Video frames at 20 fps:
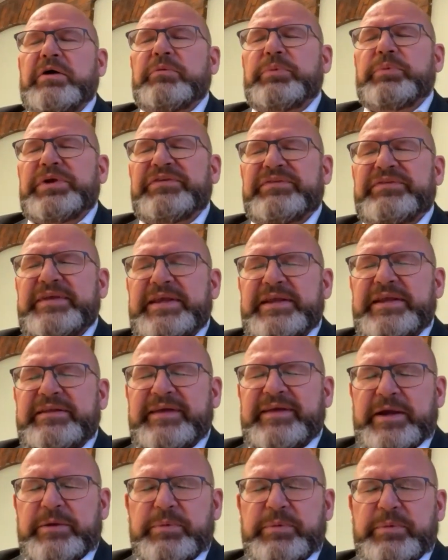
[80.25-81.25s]
We see
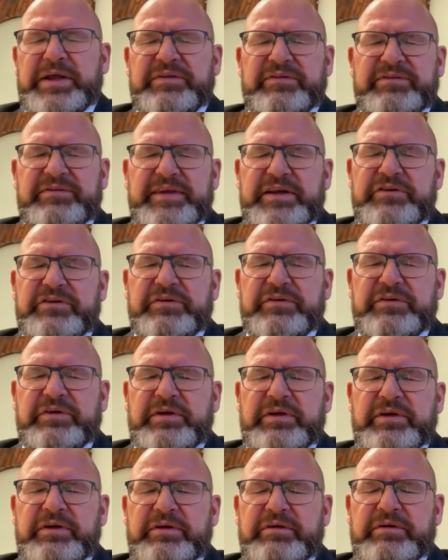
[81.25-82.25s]
Taiwan's
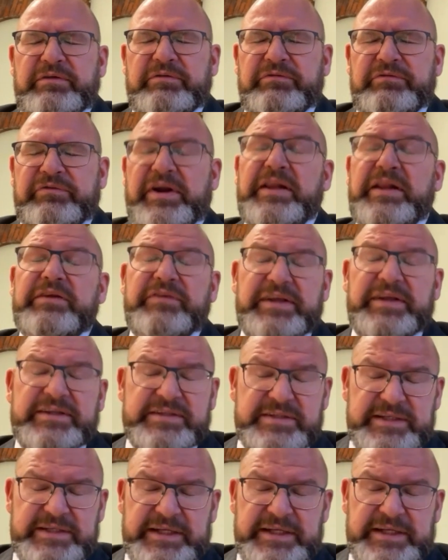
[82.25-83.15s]
relevance